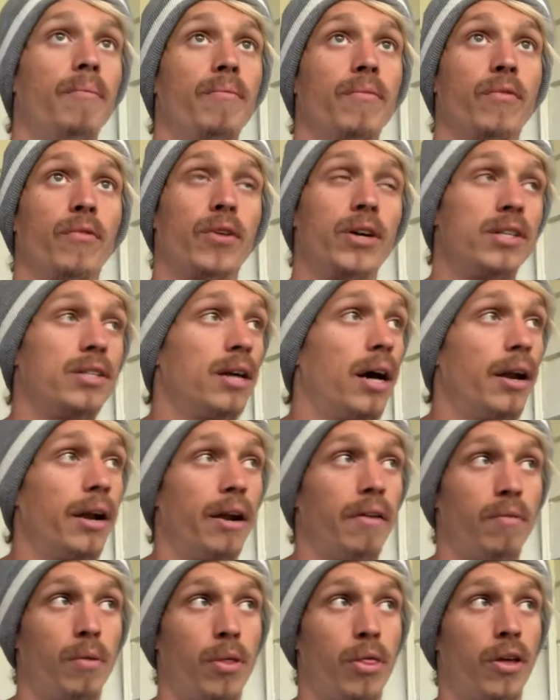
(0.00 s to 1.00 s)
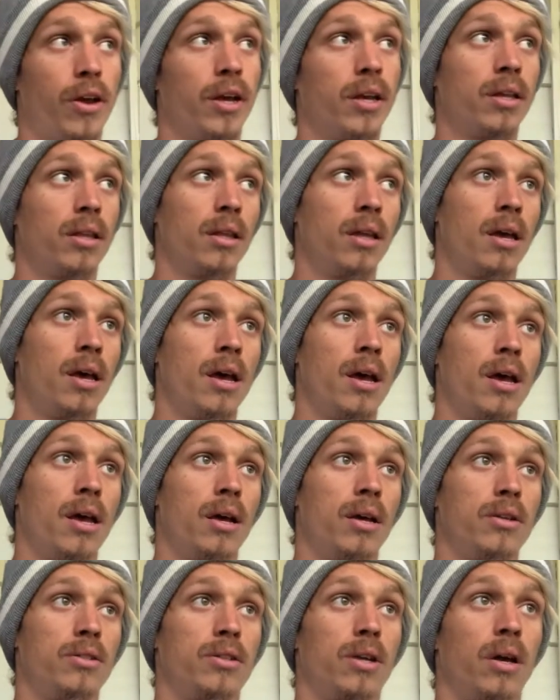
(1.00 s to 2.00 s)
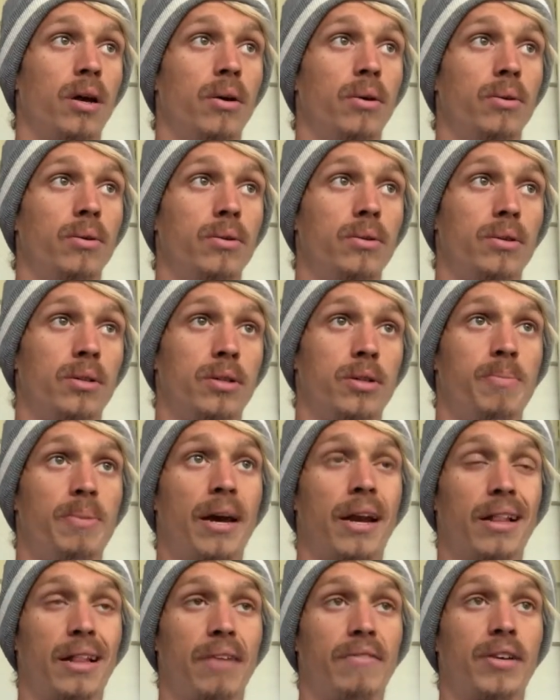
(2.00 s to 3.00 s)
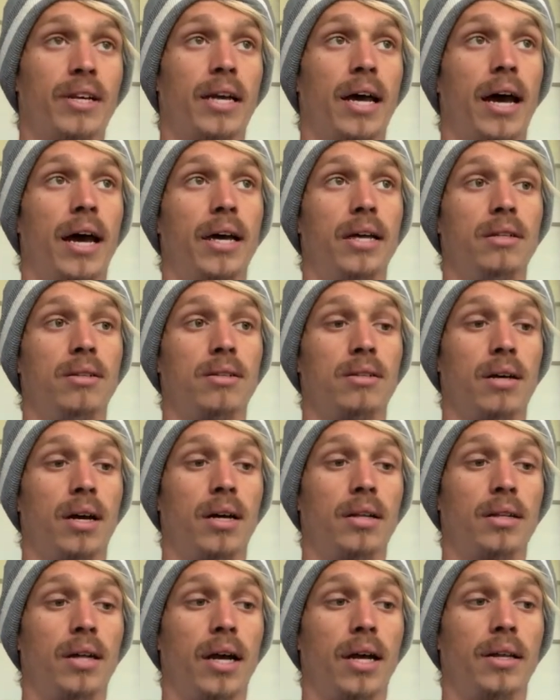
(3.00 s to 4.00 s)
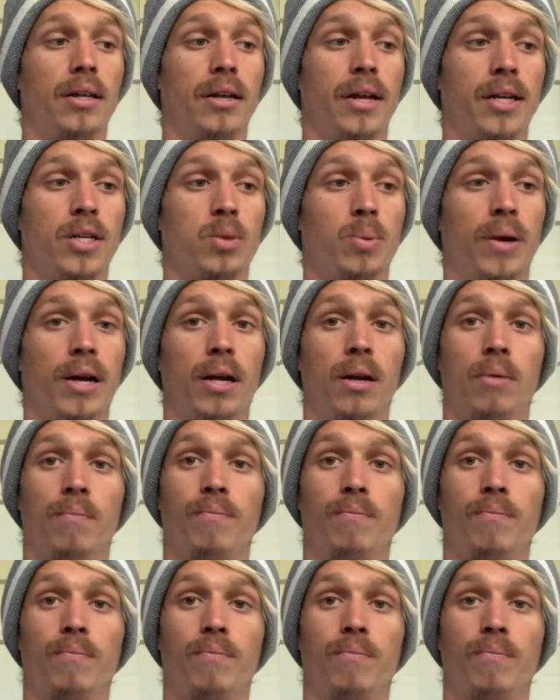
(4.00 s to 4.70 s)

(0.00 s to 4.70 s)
restarted everything. So it's about 11Ks, and then the next week,